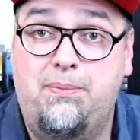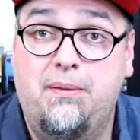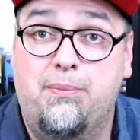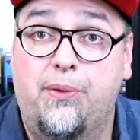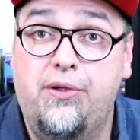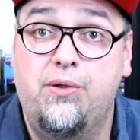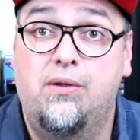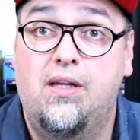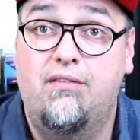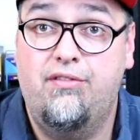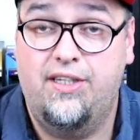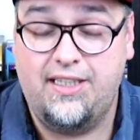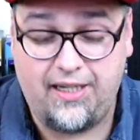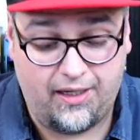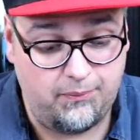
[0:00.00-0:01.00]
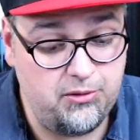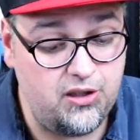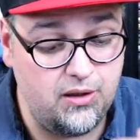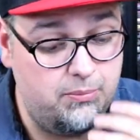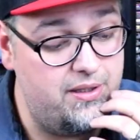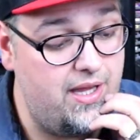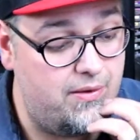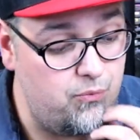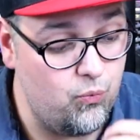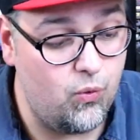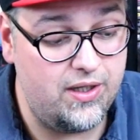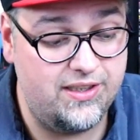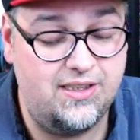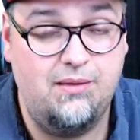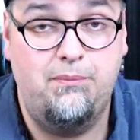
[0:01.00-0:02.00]
of people do love the GameCube and they
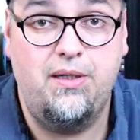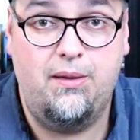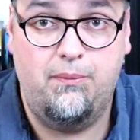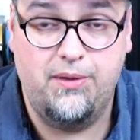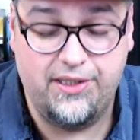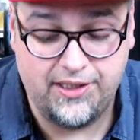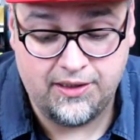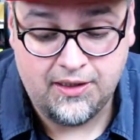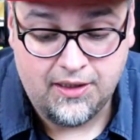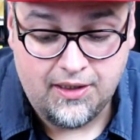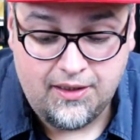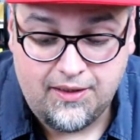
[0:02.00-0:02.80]
want to be able to